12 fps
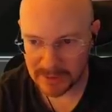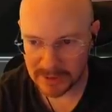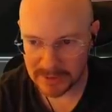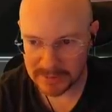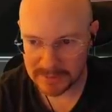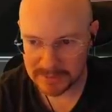here.
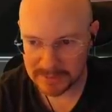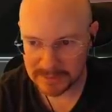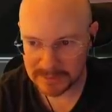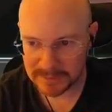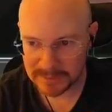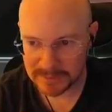
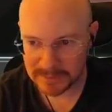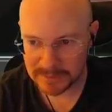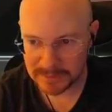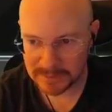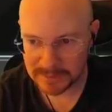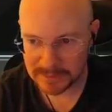
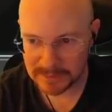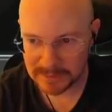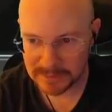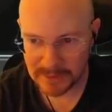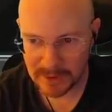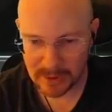I
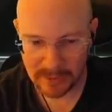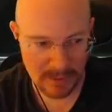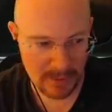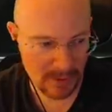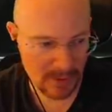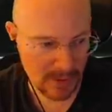don't know if I'm
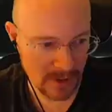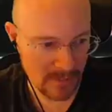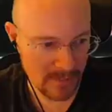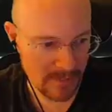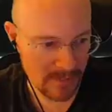going to crew kill him.